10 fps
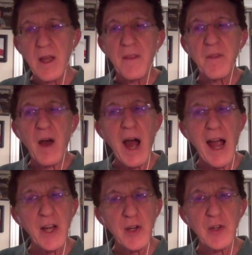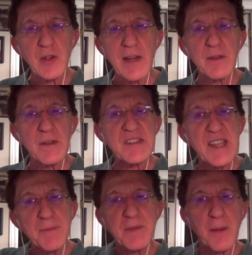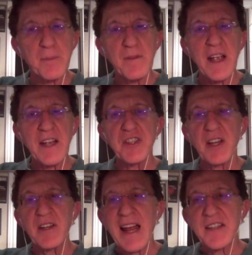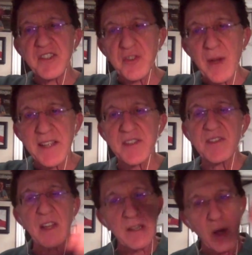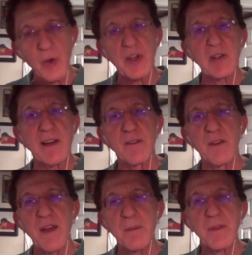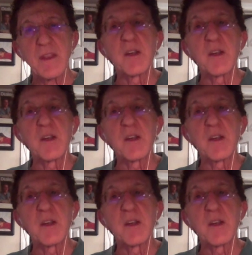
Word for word: The higher your level of sleep deprivation and stress, the lower your level of empathy.